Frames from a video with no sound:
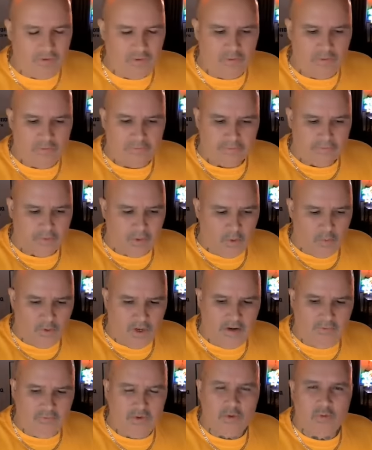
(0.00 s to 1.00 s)
you
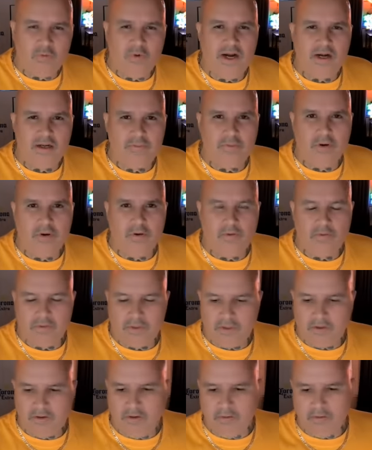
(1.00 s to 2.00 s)
whenever you're ready,
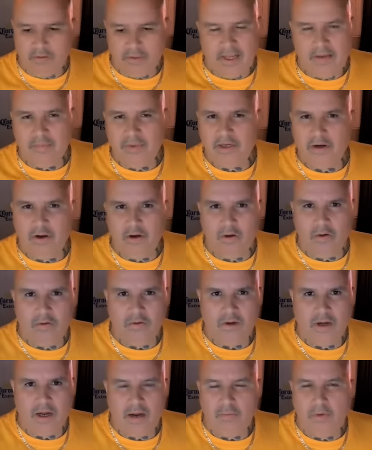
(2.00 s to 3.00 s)
bro, you know, let me
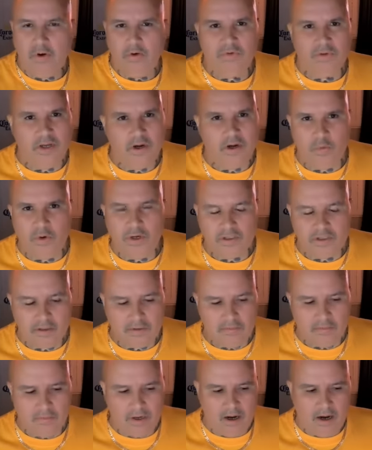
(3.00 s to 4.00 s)
know. I'm over there with
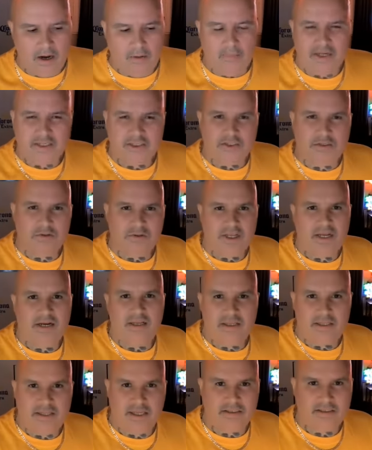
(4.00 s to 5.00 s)
him. I'll make sure that
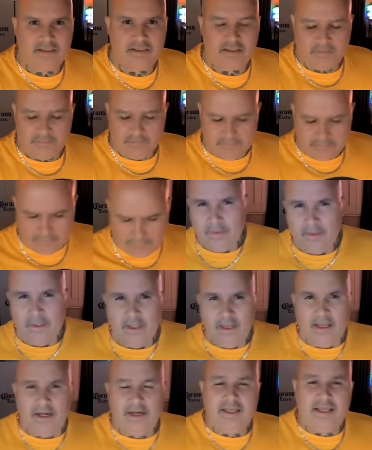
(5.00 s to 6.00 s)
he gets it.
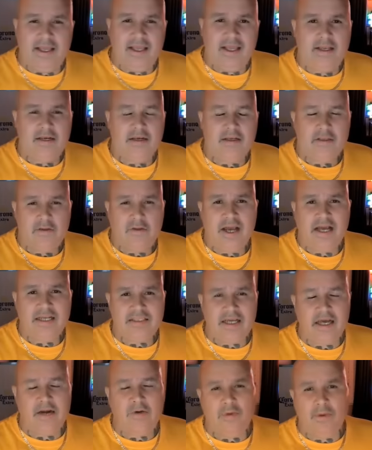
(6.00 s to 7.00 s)
And again, you
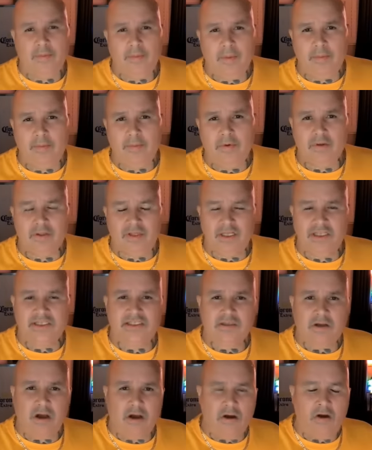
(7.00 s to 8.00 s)
guys got to remember,
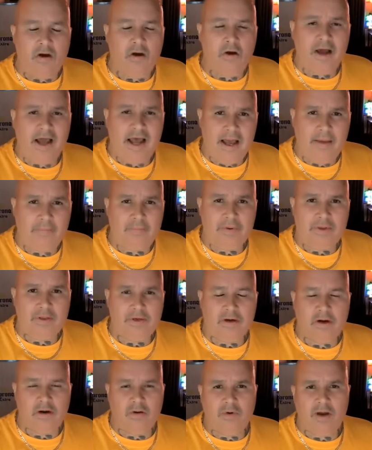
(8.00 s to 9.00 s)
this all
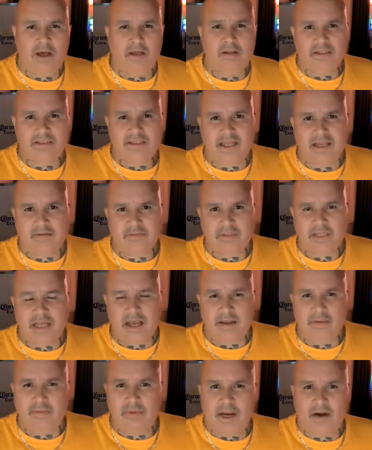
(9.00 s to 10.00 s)
happened around the same
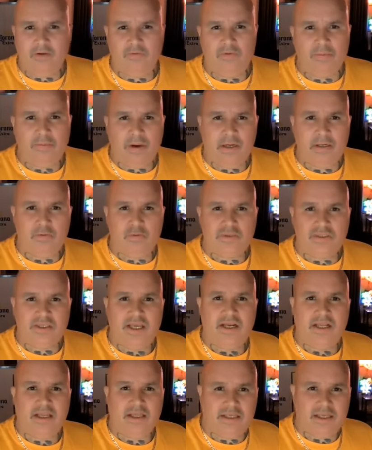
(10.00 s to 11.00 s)
time everybody was
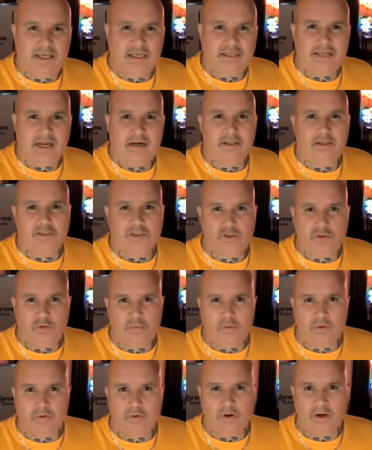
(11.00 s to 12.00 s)
getting kicked out of the
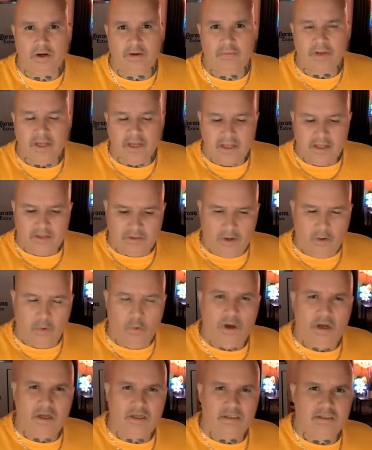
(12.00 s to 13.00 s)
SHU program. There
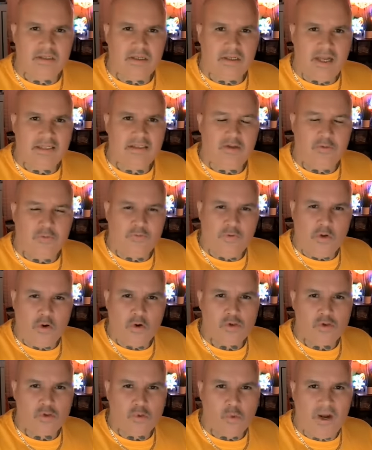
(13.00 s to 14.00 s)
was like the
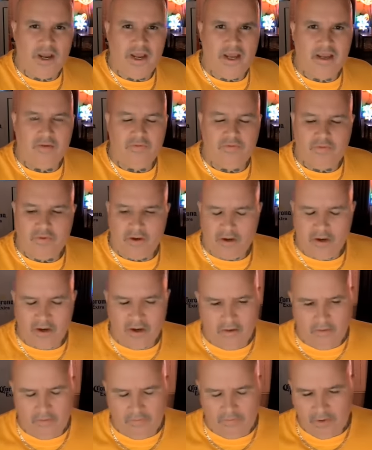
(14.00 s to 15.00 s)
first wave
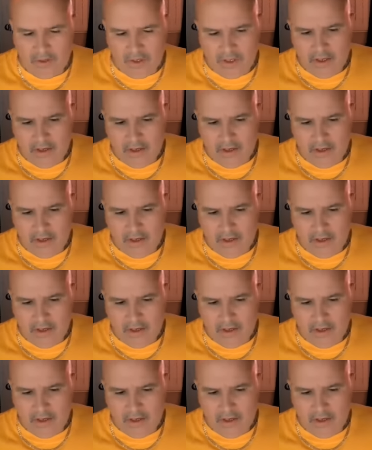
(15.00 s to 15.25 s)
of